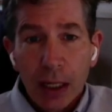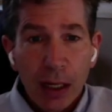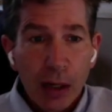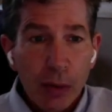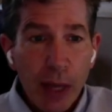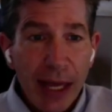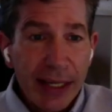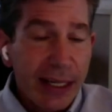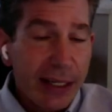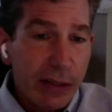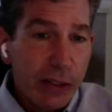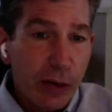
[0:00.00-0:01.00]
Uh, and
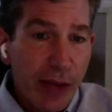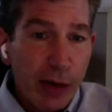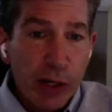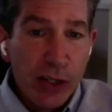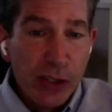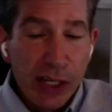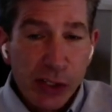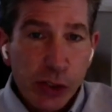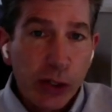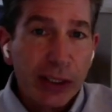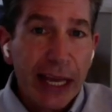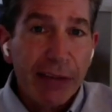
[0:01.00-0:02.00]
it, you know, that doesn't
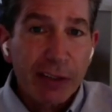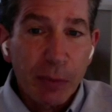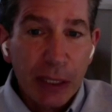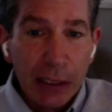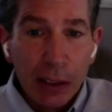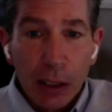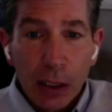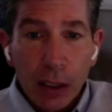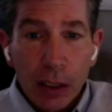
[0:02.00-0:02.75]
necessarily have to mean,